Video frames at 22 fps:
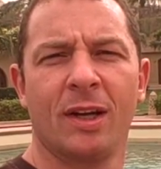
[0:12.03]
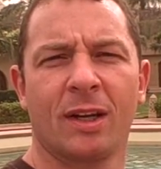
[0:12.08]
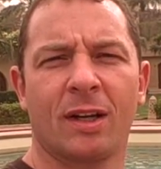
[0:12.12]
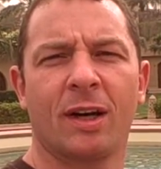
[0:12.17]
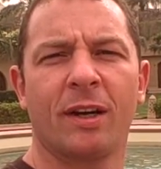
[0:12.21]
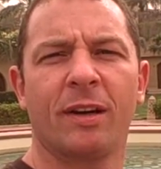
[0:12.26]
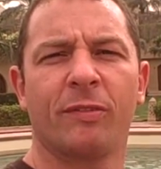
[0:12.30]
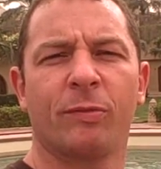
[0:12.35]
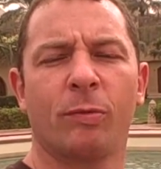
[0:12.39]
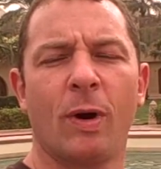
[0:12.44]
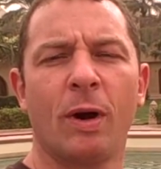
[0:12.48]

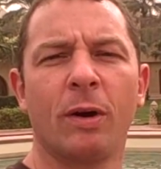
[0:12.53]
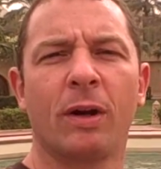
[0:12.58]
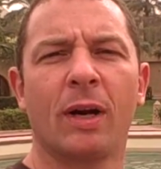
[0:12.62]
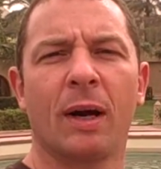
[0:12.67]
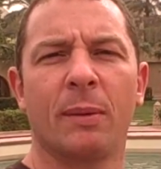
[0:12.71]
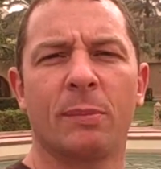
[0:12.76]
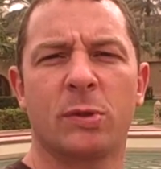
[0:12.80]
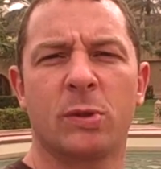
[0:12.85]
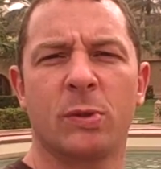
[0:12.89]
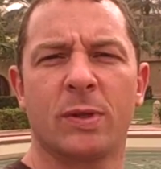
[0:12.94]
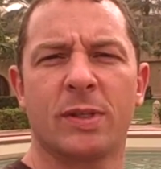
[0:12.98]
kind of woke
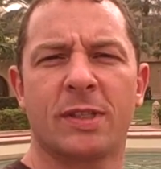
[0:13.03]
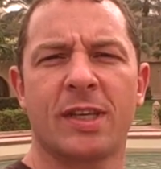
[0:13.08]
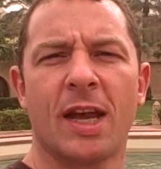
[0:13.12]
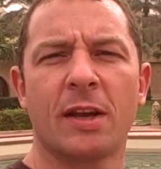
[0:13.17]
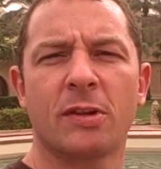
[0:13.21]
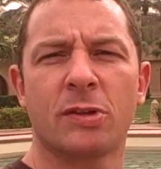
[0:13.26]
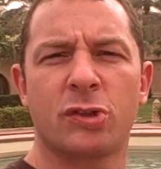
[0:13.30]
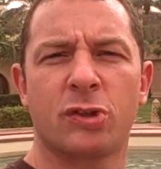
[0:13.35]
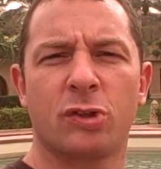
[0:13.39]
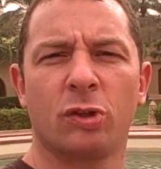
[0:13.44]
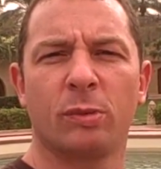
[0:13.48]
up to a
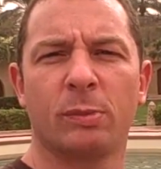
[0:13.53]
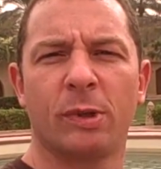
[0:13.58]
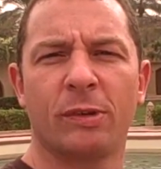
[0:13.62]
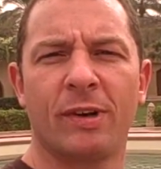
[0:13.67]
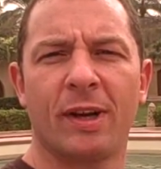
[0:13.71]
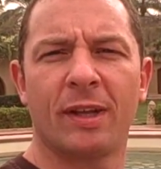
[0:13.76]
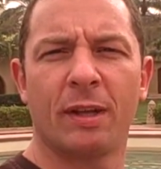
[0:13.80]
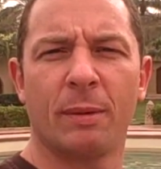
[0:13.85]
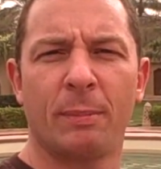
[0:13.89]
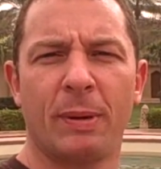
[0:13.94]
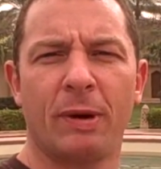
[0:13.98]
sandstorm
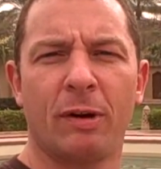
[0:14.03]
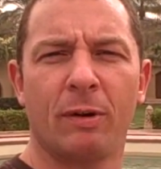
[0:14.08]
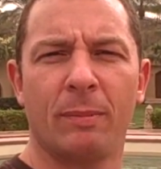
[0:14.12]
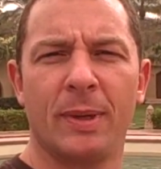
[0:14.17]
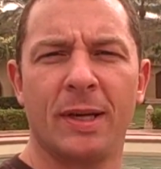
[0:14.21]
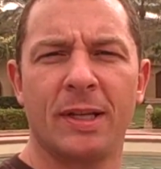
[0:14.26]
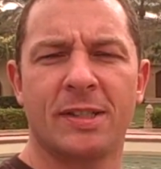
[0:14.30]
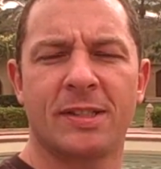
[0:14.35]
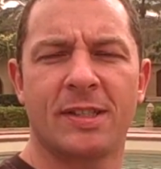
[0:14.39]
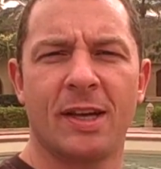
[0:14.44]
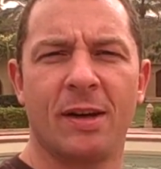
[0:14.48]
around the
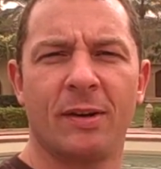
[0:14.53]
pyramids,